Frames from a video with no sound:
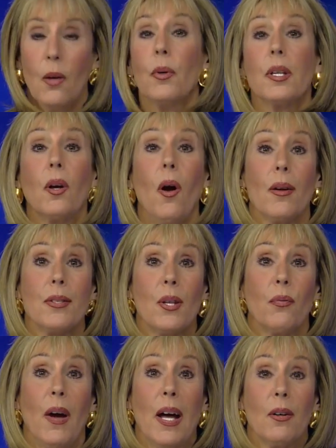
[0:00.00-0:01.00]
Well, the cause of
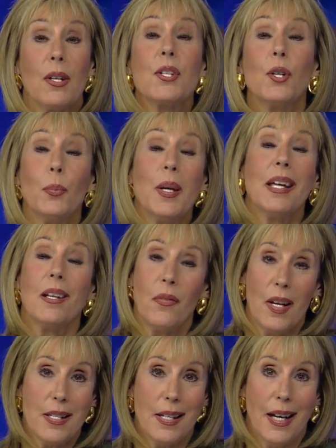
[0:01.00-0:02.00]
the fire is still being
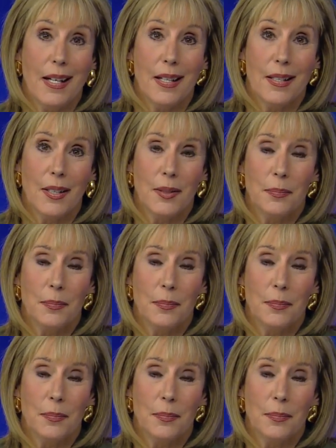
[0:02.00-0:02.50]
investigated.